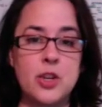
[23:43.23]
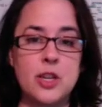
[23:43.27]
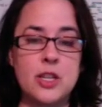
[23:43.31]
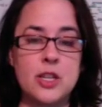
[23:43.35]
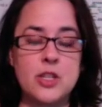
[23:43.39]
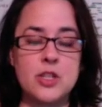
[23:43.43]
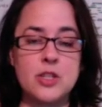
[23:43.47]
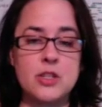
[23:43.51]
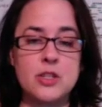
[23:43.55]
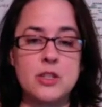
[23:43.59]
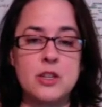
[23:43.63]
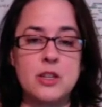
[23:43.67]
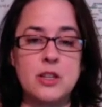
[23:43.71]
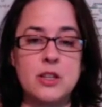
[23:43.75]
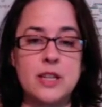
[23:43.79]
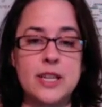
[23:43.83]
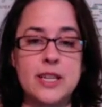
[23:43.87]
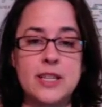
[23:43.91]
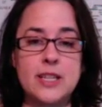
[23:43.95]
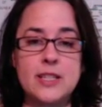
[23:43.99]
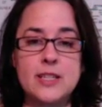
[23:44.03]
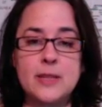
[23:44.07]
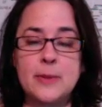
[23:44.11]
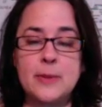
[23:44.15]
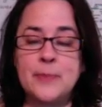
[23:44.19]
It just
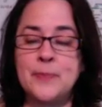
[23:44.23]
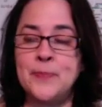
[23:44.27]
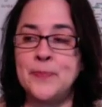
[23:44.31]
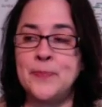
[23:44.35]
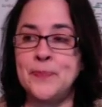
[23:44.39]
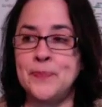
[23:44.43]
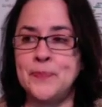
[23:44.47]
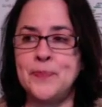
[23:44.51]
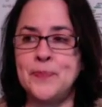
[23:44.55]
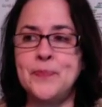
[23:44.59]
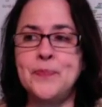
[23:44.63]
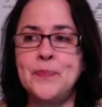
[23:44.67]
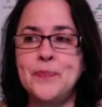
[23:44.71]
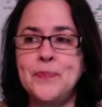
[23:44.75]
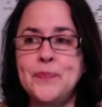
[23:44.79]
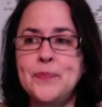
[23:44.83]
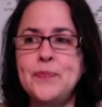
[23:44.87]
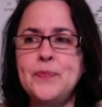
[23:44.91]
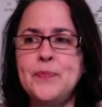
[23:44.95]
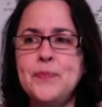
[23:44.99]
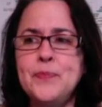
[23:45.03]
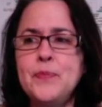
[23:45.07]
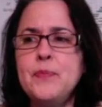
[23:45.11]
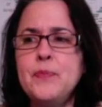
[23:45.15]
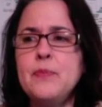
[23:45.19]
clicked.
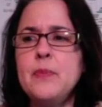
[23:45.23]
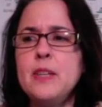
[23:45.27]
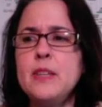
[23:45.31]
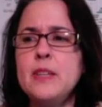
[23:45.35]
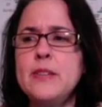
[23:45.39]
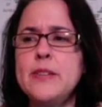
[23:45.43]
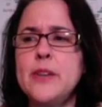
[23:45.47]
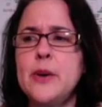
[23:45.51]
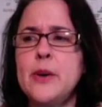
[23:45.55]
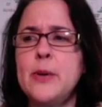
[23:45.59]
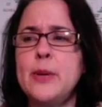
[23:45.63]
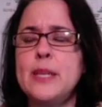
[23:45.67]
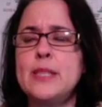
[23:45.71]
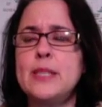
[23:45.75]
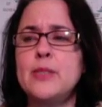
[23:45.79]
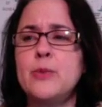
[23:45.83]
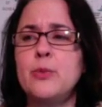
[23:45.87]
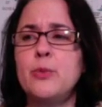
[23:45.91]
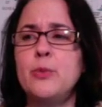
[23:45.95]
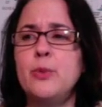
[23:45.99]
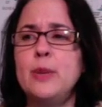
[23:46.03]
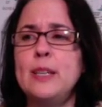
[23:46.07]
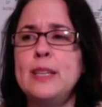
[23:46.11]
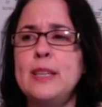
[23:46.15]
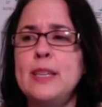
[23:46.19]
So it's a
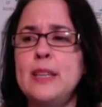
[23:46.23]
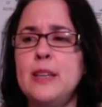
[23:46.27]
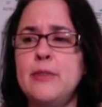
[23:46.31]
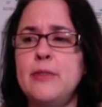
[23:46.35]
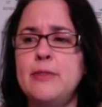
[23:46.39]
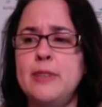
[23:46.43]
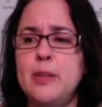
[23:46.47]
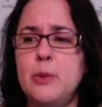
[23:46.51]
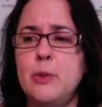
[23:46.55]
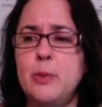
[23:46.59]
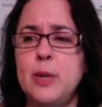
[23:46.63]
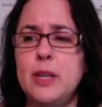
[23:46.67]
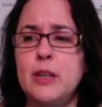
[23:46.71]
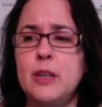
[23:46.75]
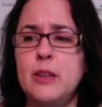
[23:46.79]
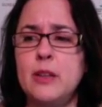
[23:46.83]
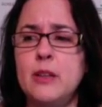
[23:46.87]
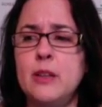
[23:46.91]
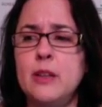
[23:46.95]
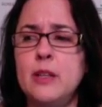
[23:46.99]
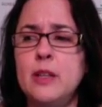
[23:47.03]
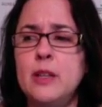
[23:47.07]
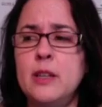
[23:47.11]
really lovely wheel.